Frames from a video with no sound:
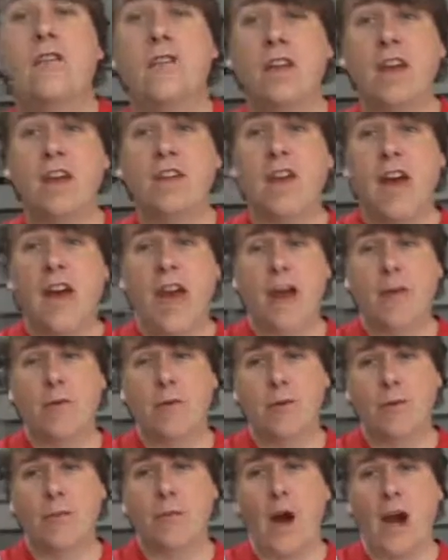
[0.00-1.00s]
on the other hand,
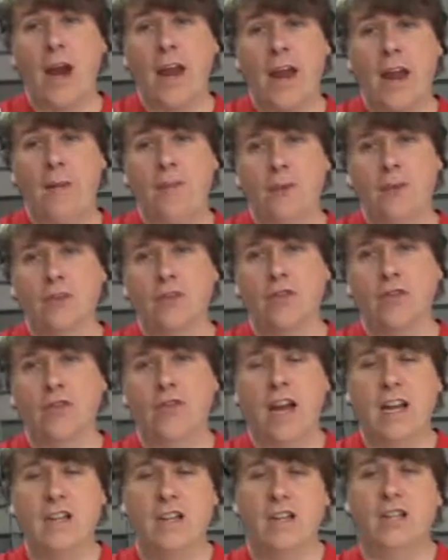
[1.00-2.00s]
with the pineapples, you'd
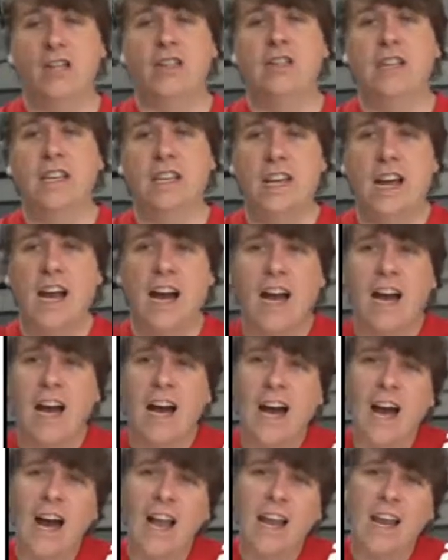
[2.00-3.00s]
actually see
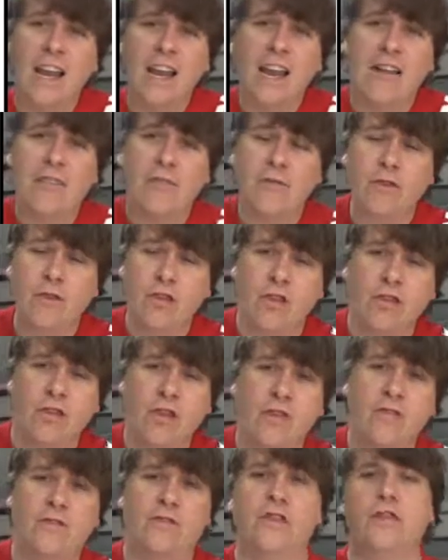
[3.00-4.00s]
a leftward
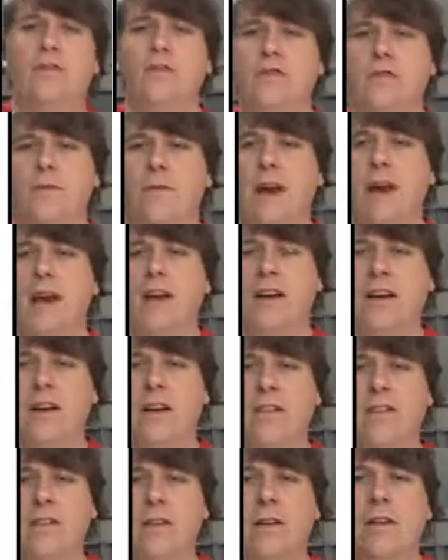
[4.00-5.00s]
shift in your demand
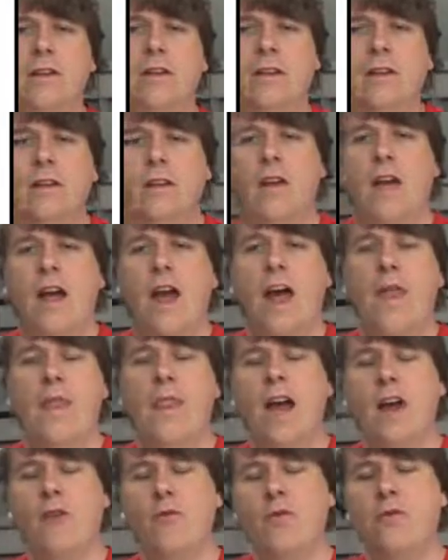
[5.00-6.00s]
curve. And
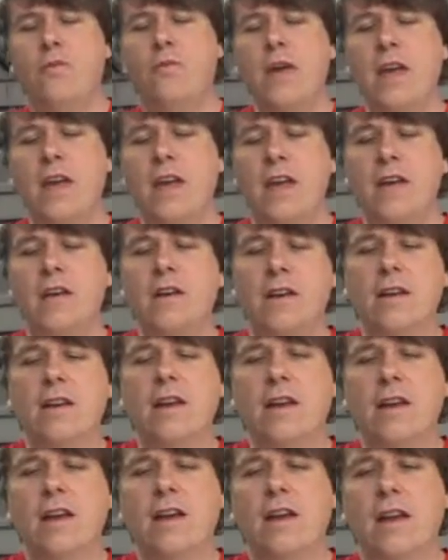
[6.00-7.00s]
that would be,
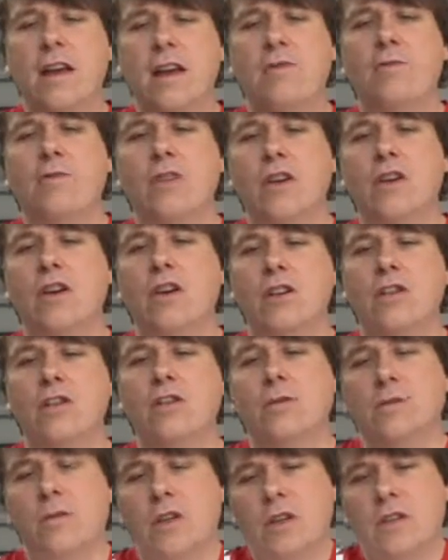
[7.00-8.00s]
again, because
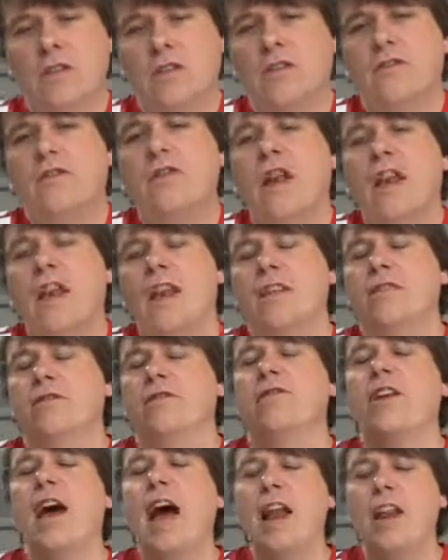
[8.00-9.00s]
not because you've got
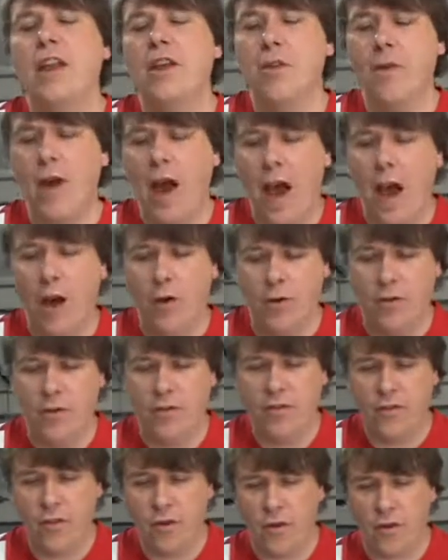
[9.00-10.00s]
less value out
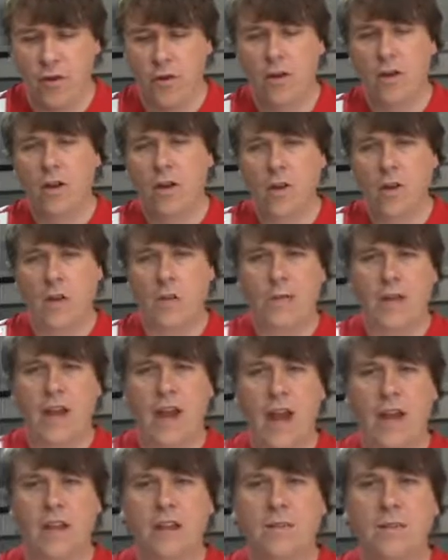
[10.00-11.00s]
of your
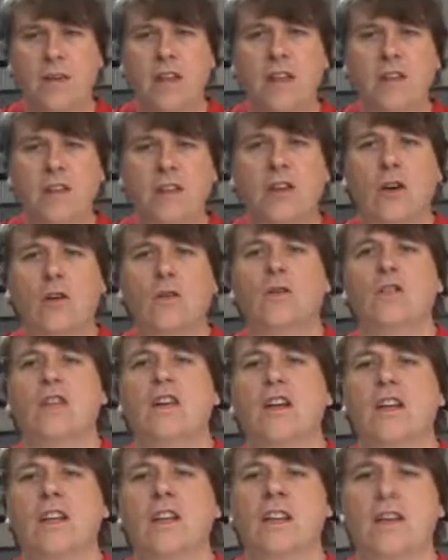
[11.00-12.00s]
bananas, but there's an
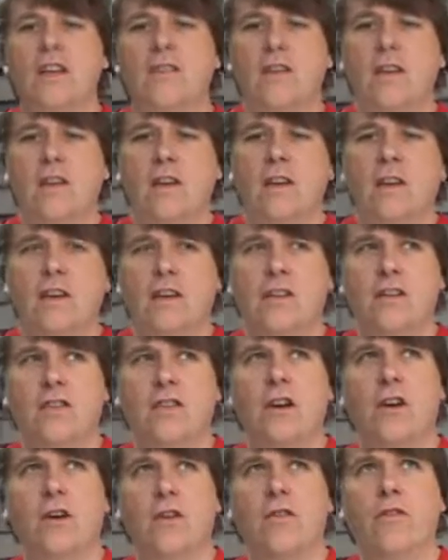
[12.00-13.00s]
alternative.
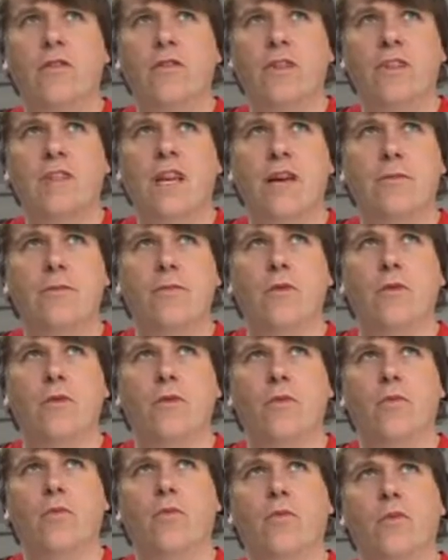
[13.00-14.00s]
So, for
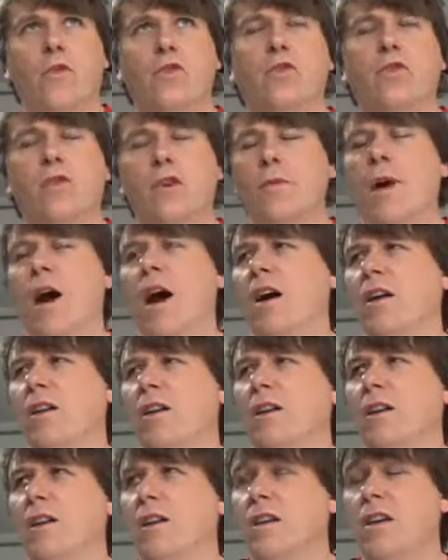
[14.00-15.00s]
example, we talk
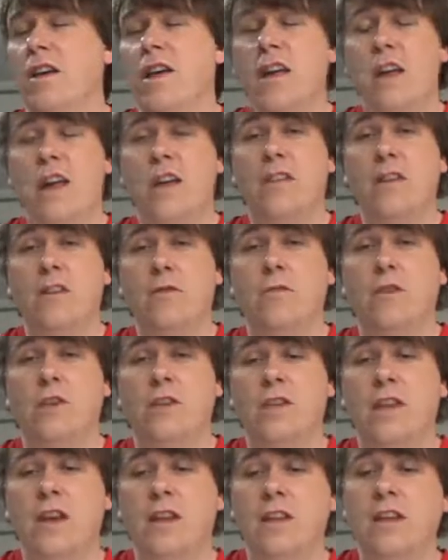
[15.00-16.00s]
about, in, I think, one
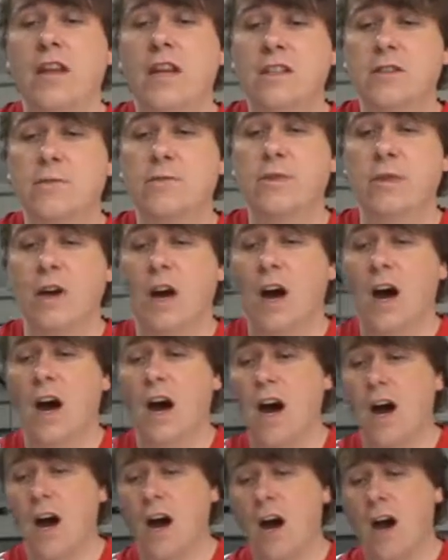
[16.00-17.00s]
of the other lessons,
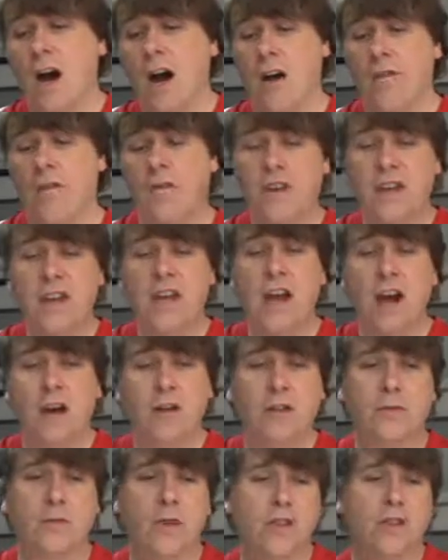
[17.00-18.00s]
uh,
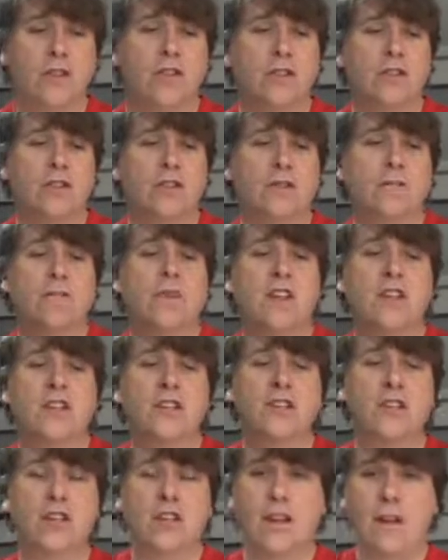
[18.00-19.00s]
videos, but you've got
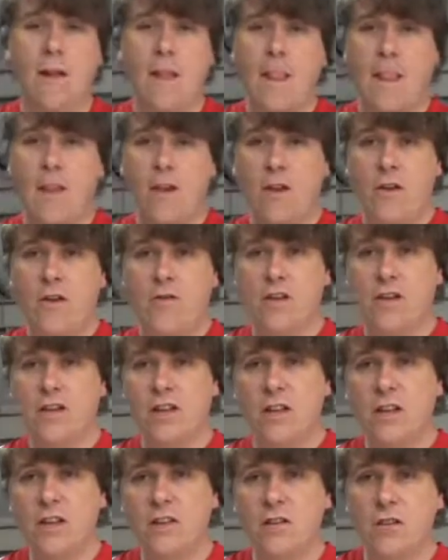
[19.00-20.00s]
diminishing
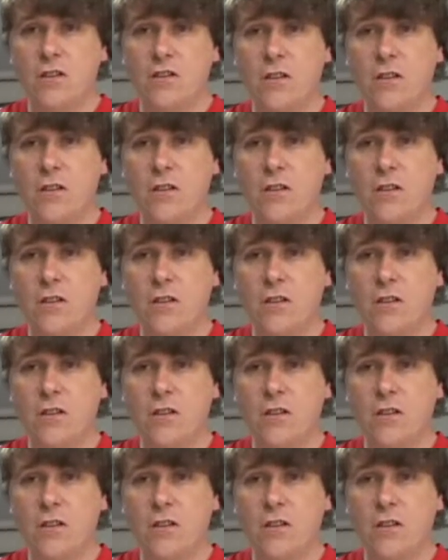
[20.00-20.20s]
returns or